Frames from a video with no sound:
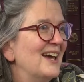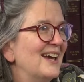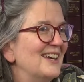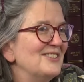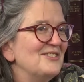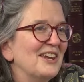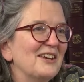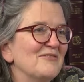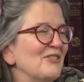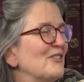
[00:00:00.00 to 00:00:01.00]
He's
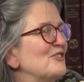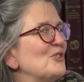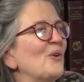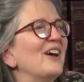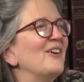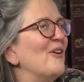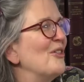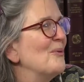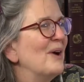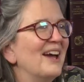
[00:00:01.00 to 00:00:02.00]
like full of joy,
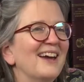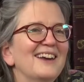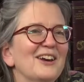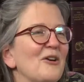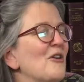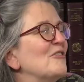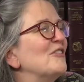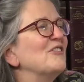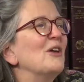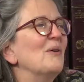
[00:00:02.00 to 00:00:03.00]
all the way
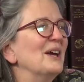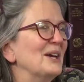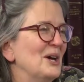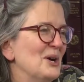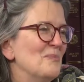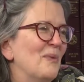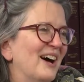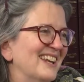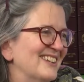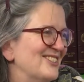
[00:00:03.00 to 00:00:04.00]
overflowing,
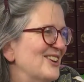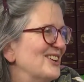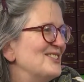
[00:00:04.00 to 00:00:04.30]
but it's not